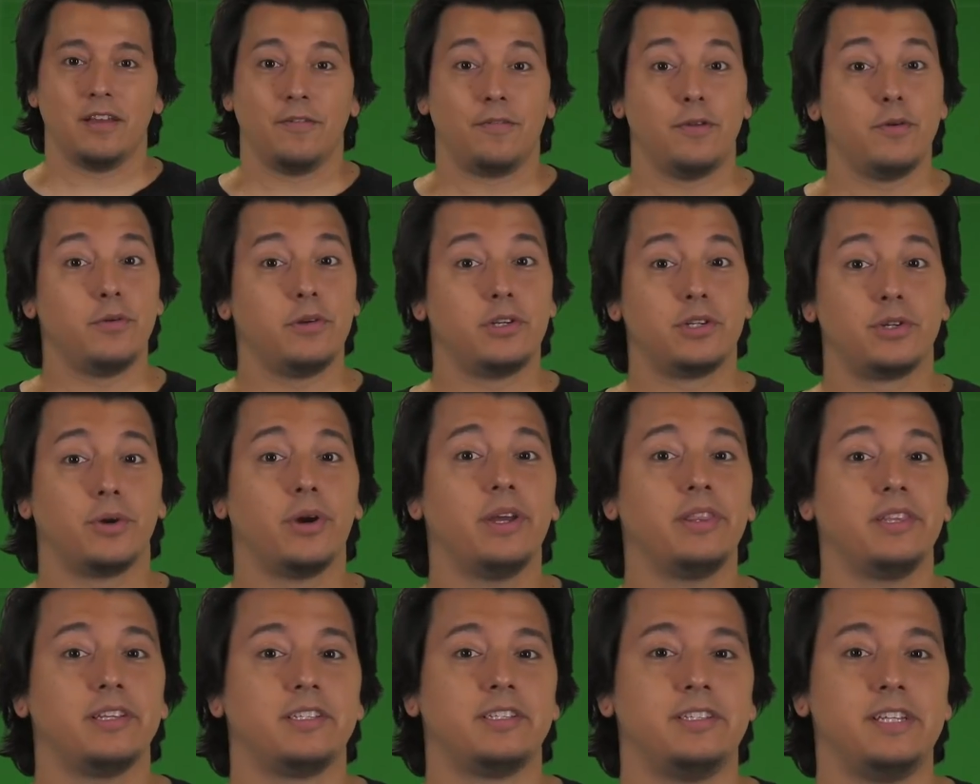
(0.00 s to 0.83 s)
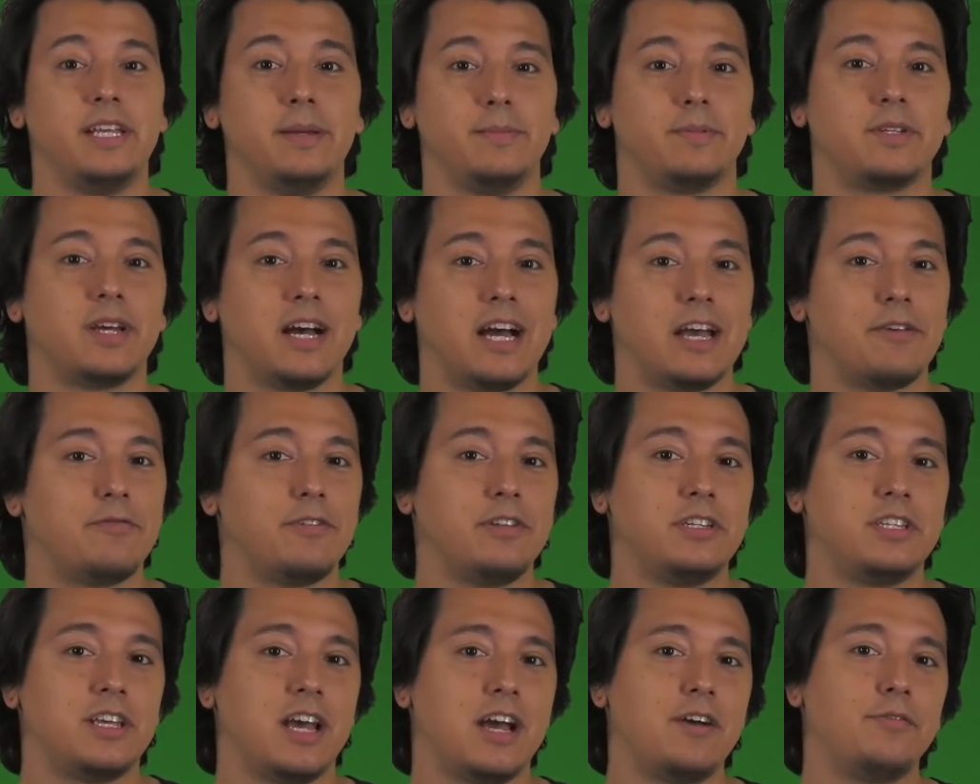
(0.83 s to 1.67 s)
If you enjoyed this deep dive
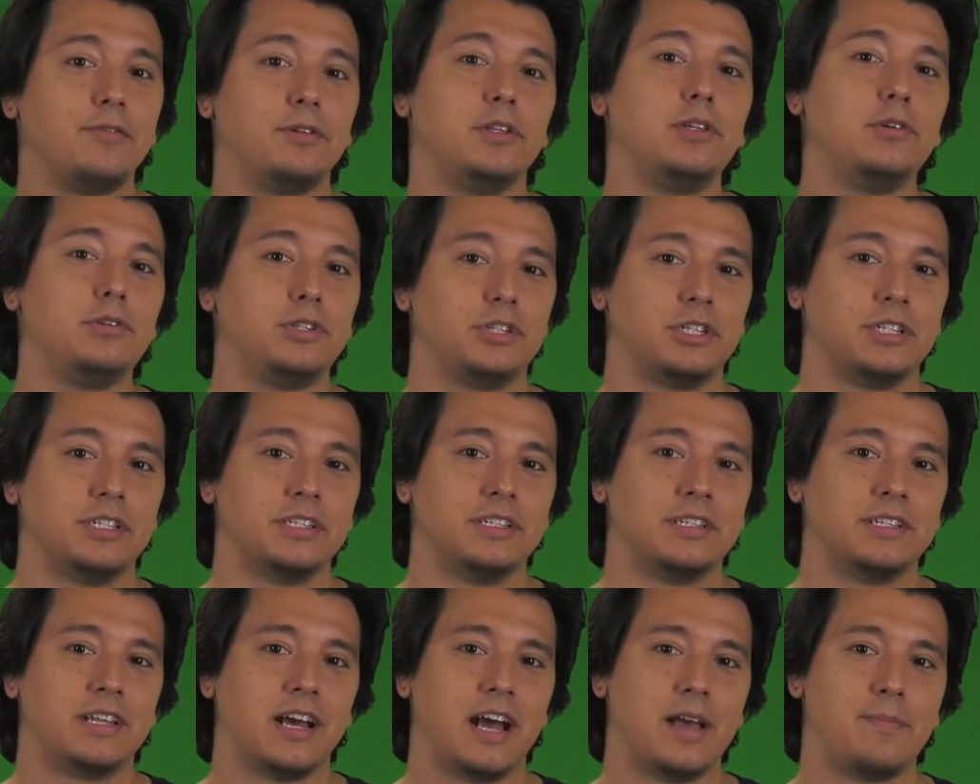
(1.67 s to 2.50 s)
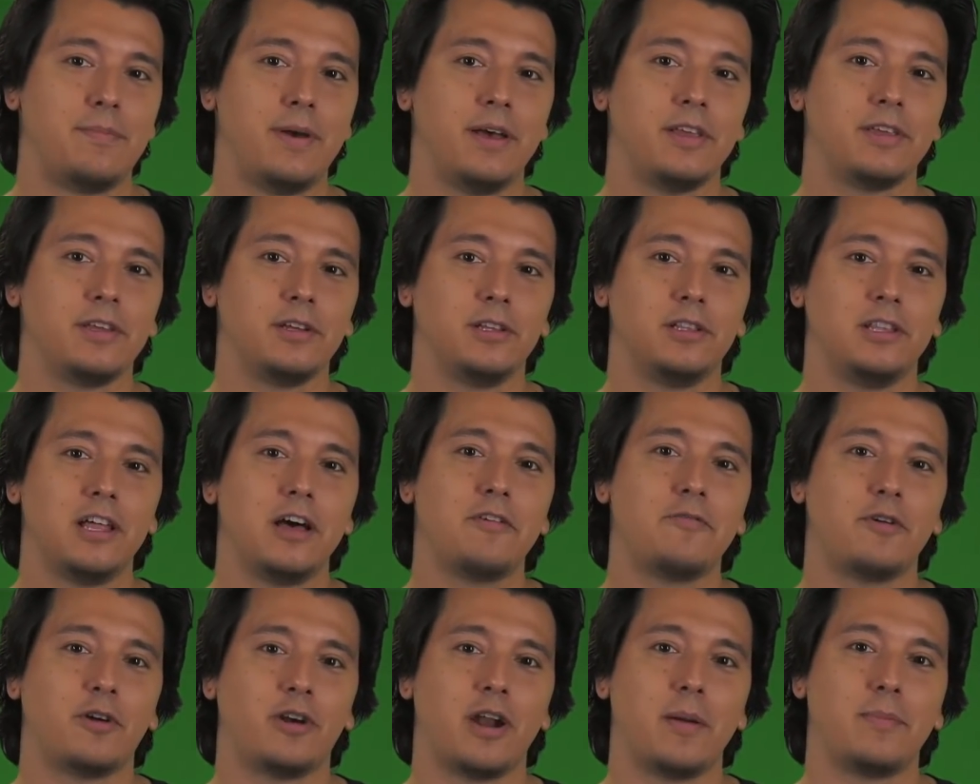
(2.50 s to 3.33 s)
into evolution, I bet you'll
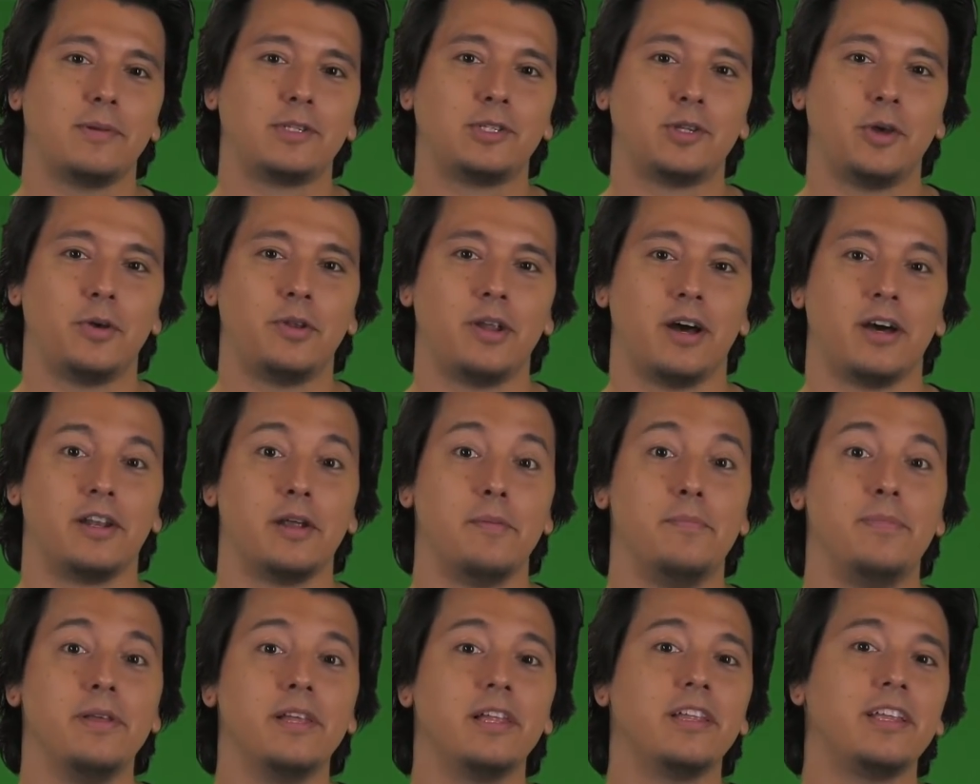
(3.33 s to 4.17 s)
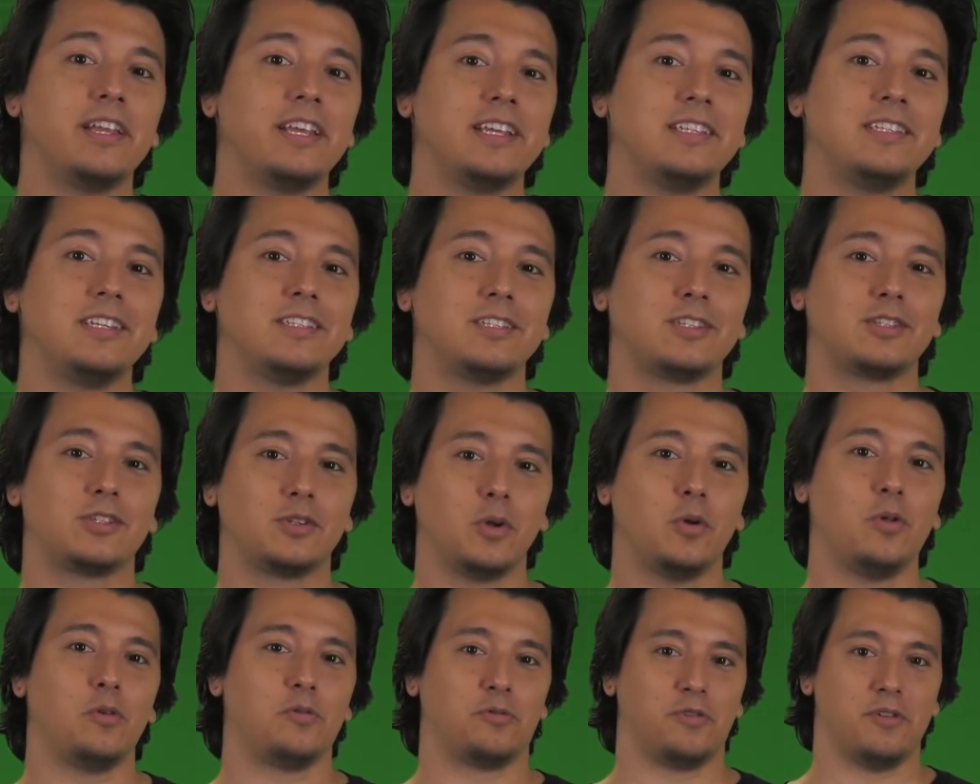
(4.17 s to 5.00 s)
love our episode on abilities it
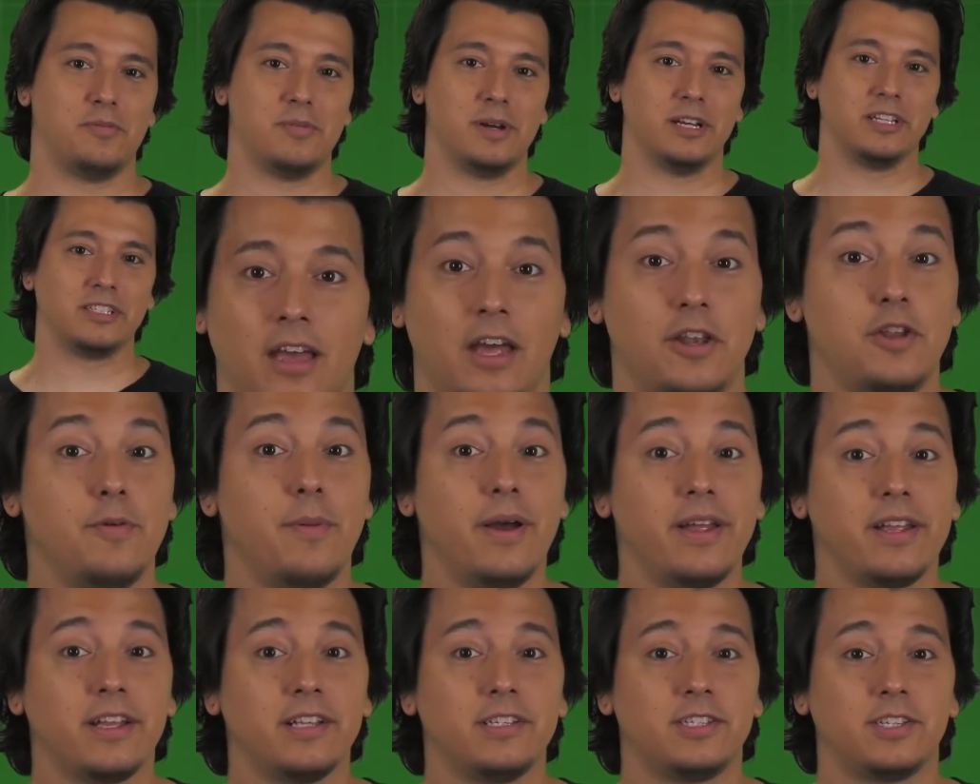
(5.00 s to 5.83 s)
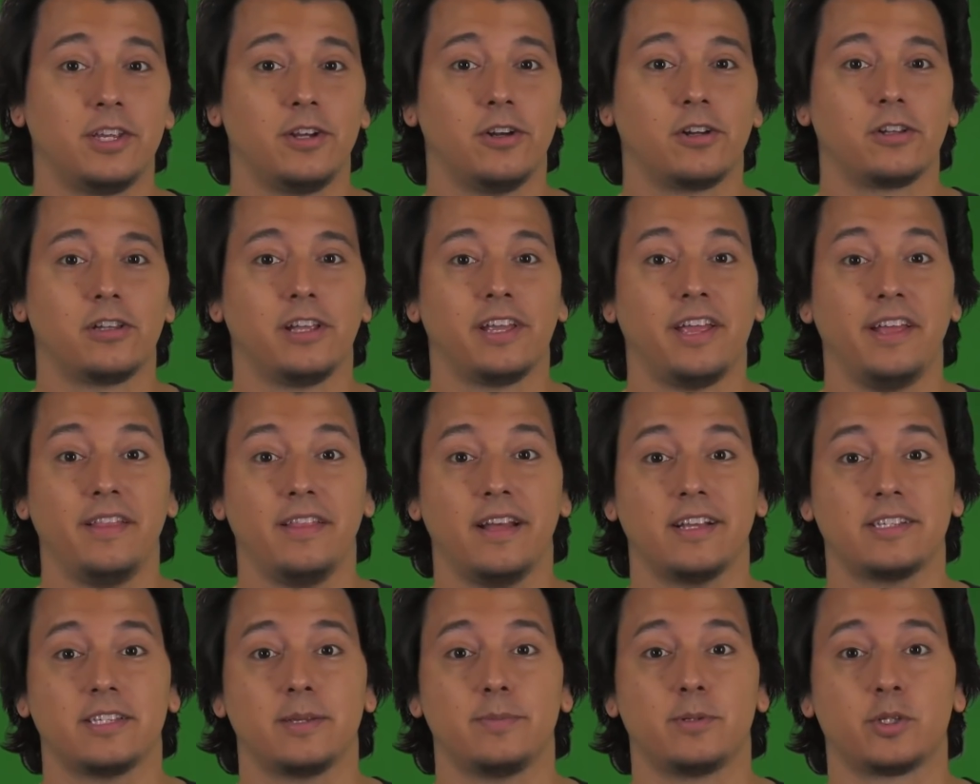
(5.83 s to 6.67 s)
stole from us. And you might consider clicking
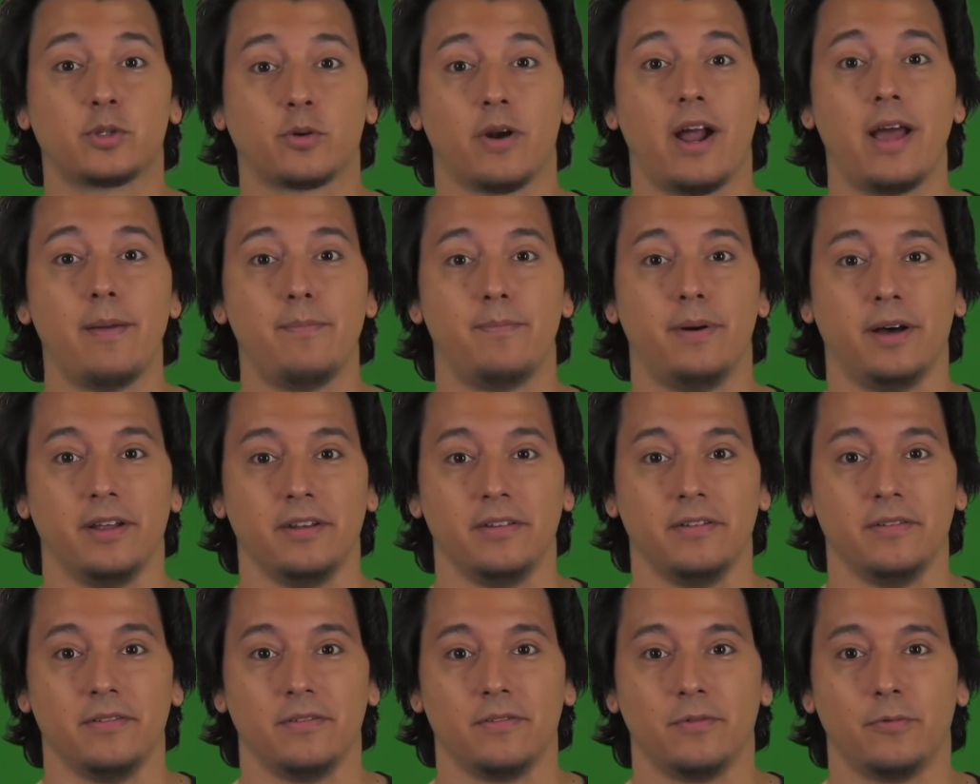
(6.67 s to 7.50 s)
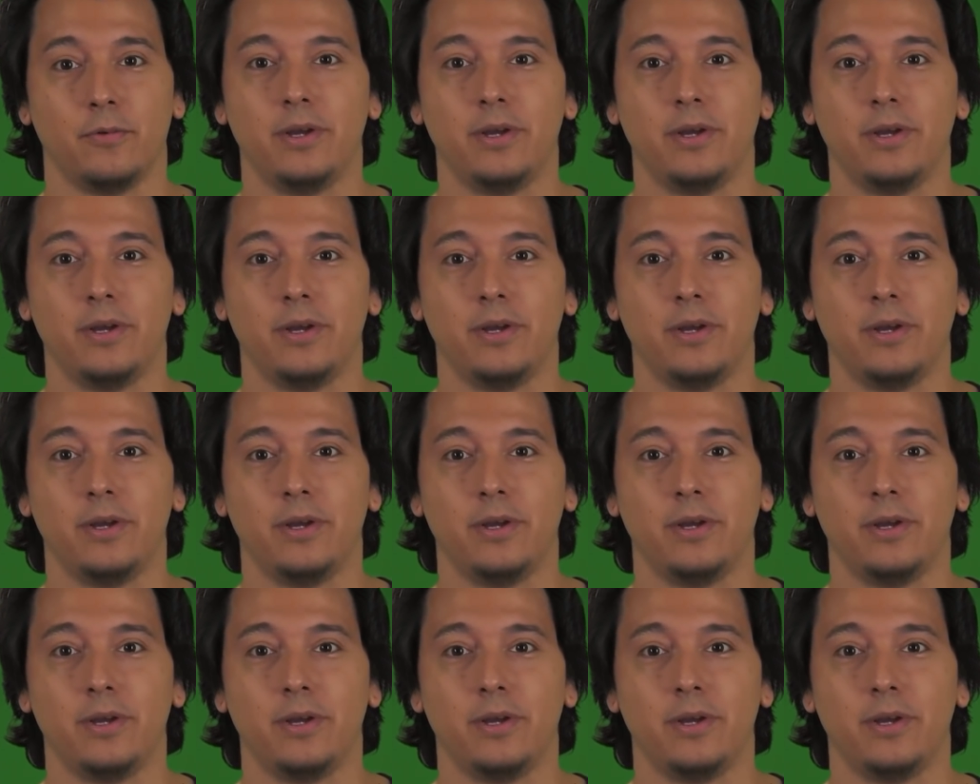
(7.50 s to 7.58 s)
that subscribe button.